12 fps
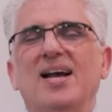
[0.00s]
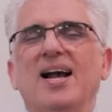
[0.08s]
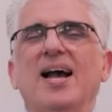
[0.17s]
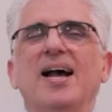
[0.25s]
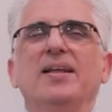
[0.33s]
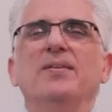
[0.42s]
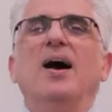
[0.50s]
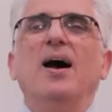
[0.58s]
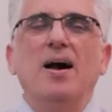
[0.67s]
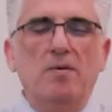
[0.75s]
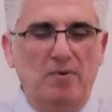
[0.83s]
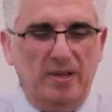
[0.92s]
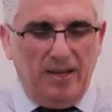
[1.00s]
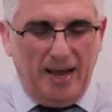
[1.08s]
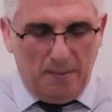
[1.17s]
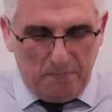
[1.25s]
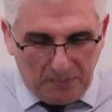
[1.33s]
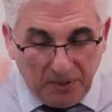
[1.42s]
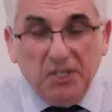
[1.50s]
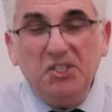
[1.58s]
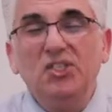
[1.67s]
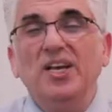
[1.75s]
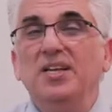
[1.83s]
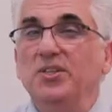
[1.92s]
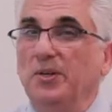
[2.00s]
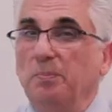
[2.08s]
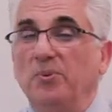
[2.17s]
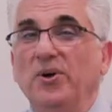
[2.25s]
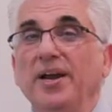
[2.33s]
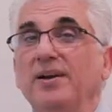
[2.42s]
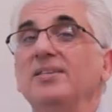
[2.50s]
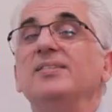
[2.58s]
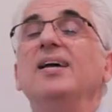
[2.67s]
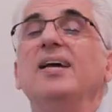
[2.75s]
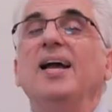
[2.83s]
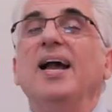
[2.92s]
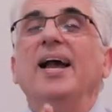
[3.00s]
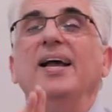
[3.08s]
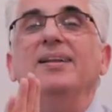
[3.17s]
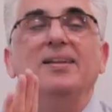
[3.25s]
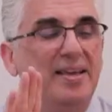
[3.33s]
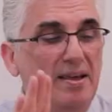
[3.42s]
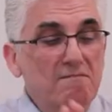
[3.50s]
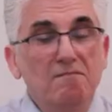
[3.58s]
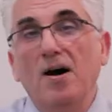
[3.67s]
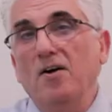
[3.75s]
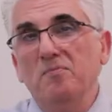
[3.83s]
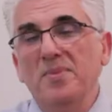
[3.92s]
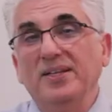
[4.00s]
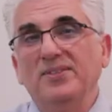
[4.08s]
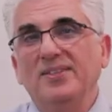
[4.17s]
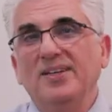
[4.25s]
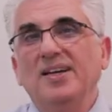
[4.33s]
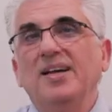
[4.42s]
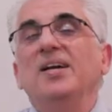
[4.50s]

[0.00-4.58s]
and I would appreciate your prayers and involvement.